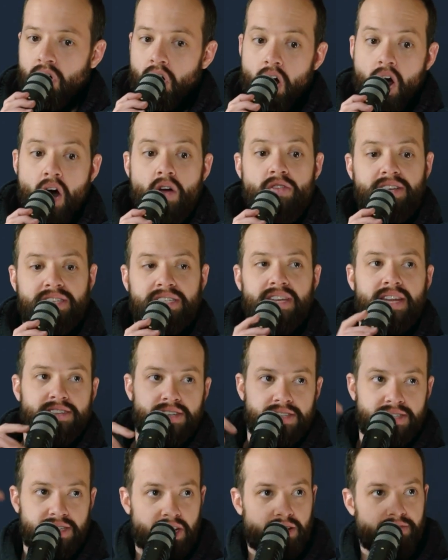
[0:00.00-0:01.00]
all these
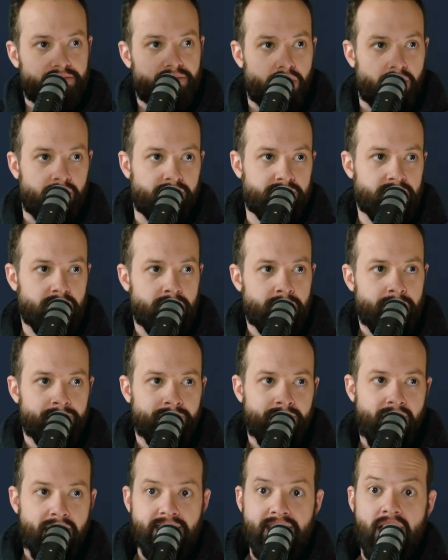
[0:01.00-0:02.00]
nations get involved,
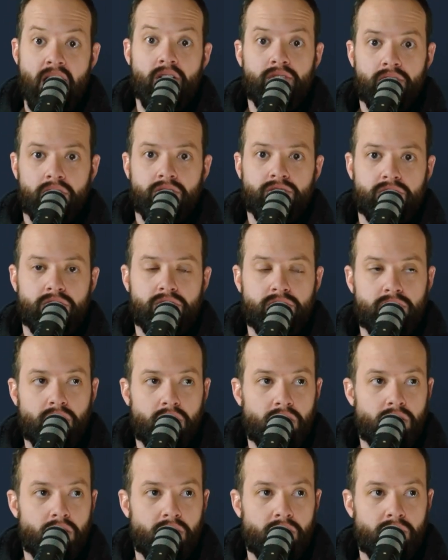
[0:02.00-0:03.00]
and now
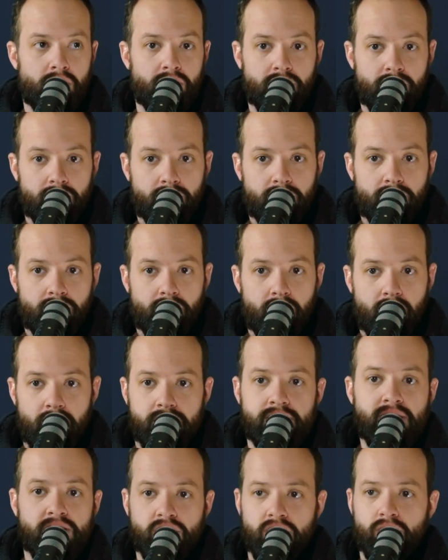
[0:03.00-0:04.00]
they're
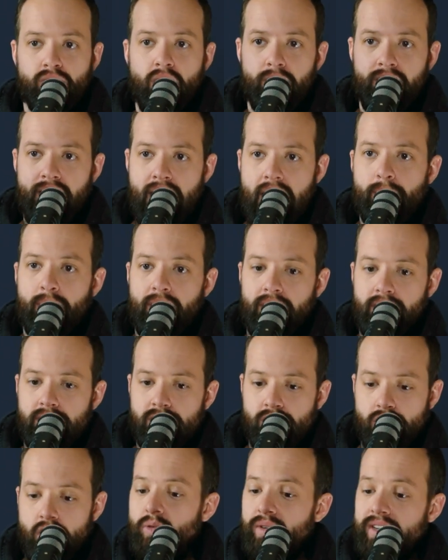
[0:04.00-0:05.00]
essentially what would happen
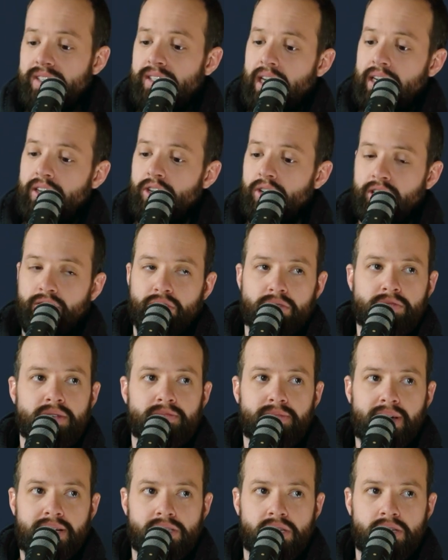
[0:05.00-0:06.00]
is you would send your encrypted
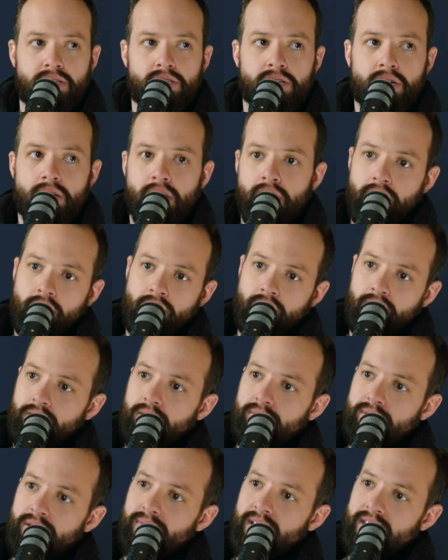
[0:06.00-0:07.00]
message. Your
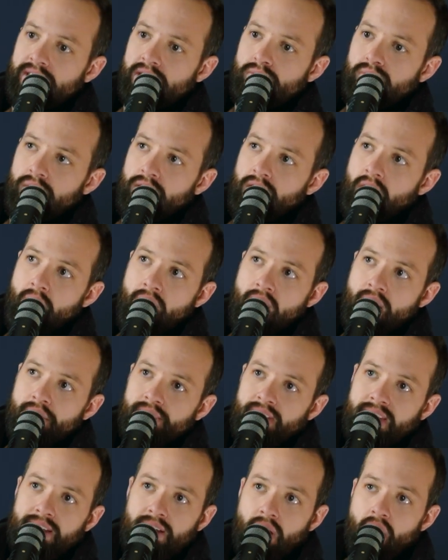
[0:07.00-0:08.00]
encrypted message would go off,
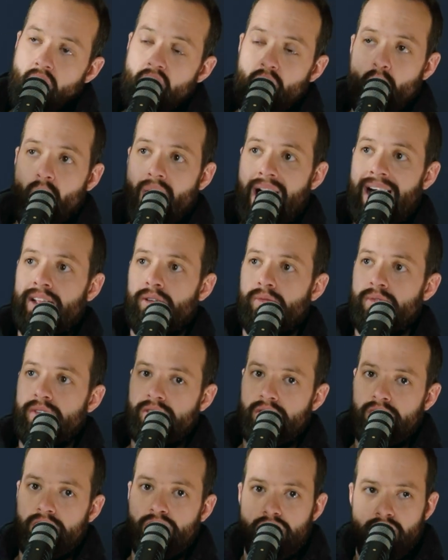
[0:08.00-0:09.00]
and while it
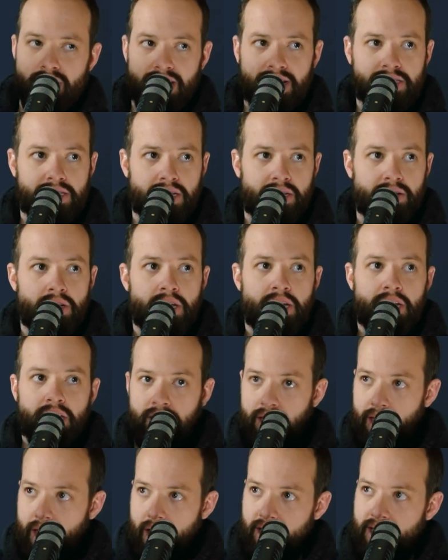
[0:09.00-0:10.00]
was in transit,
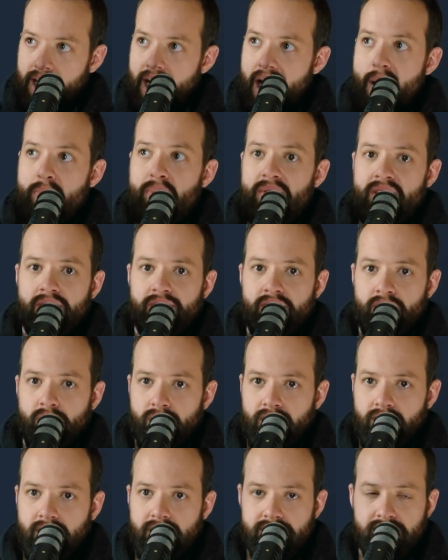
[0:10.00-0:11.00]
a copy of it
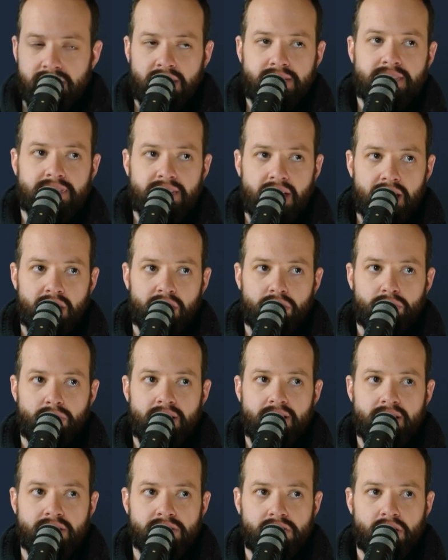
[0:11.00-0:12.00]
would get sent to that
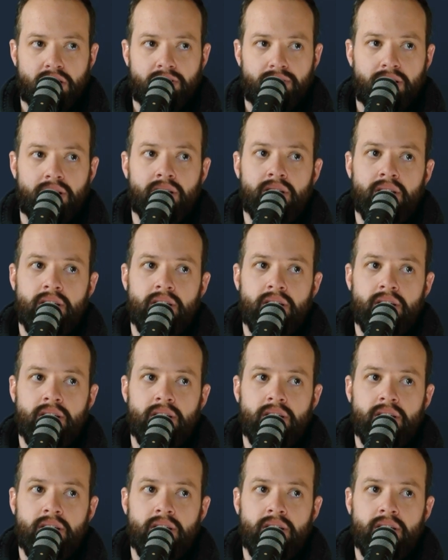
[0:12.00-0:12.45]
Lithuanian server.